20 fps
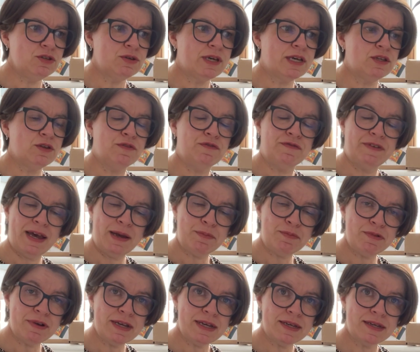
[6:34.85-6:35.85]
You get your
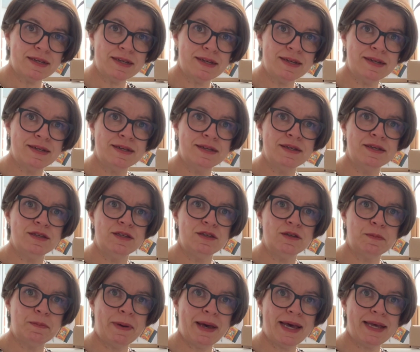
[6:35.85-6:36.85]
fabric,
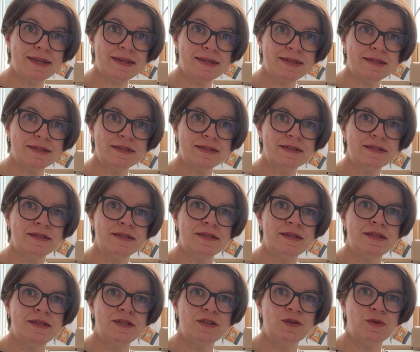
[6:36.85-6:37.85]
your pattern,
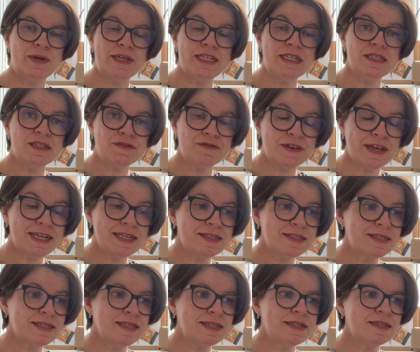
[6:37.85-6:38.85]
your
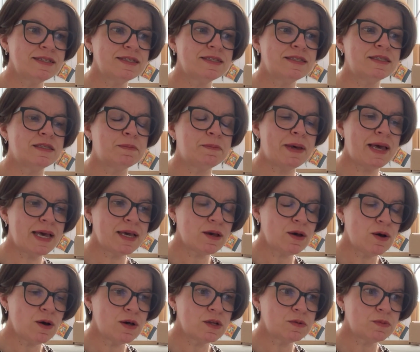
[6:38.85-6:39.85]
interfacings, the
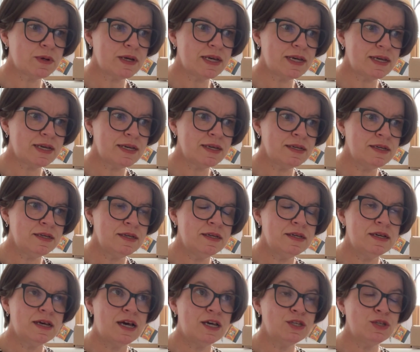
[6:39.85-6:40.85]
bag hardware,
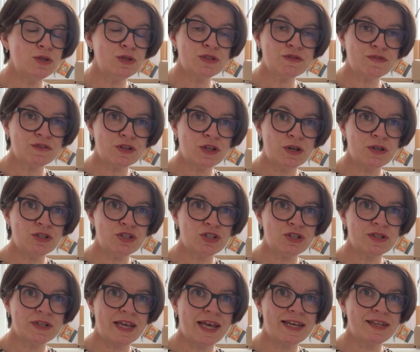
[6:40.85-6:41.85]
a useful
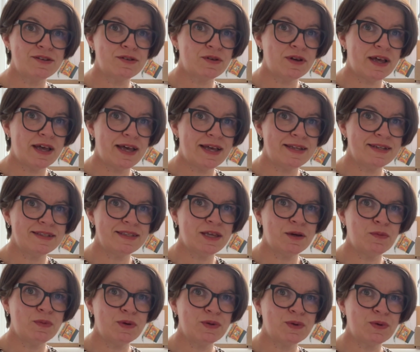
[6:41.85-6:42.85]
notion, and
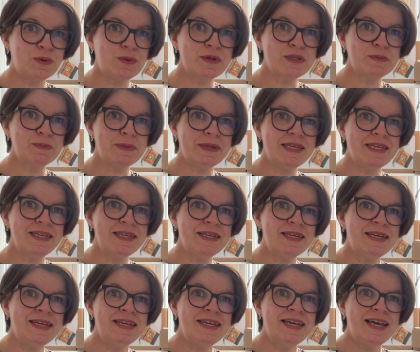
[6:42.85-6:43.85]
there will always
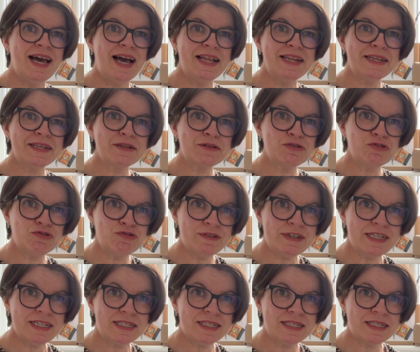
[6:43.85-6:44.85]
be a little
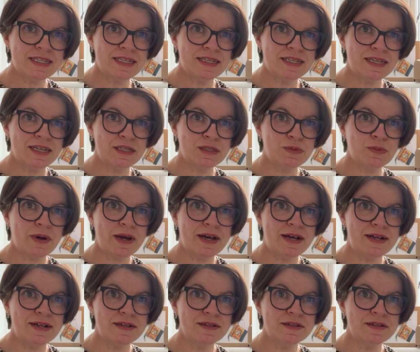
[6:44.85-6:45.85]
treat as
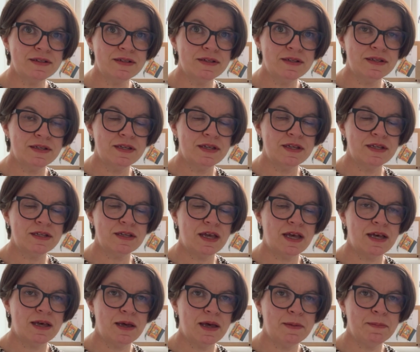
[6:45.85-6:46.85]
well,
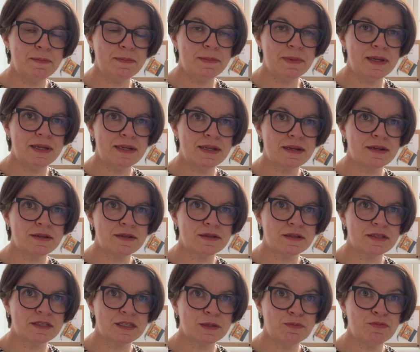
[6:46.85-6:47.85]
a
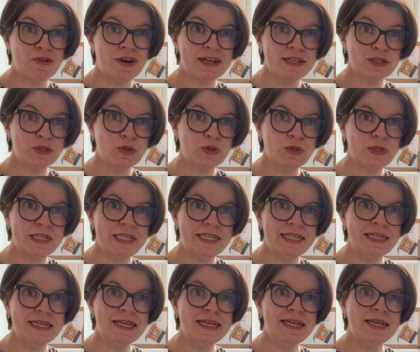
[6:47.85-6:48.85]
little surprise
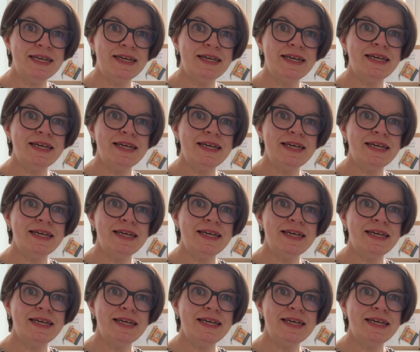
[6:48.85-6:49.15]
goodie